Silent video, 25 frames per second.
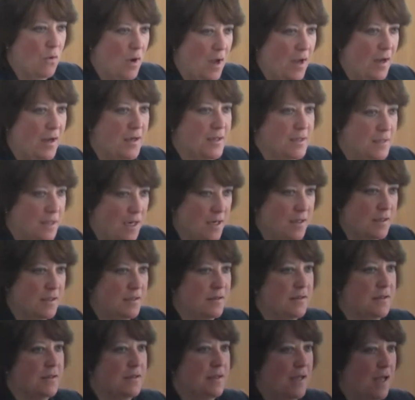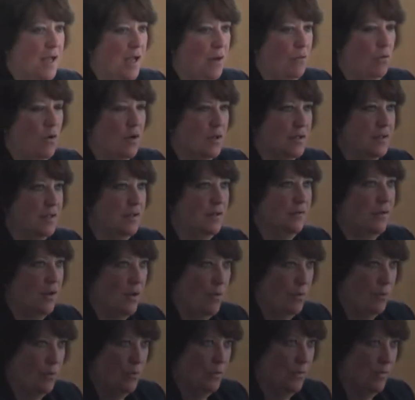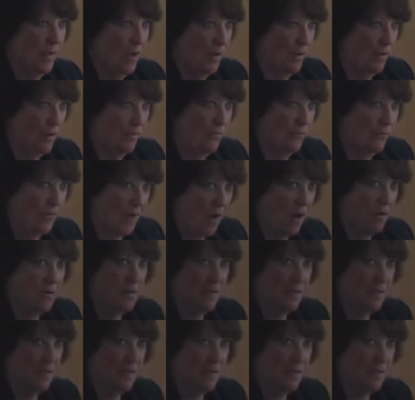why I signed it is that I wanted a fair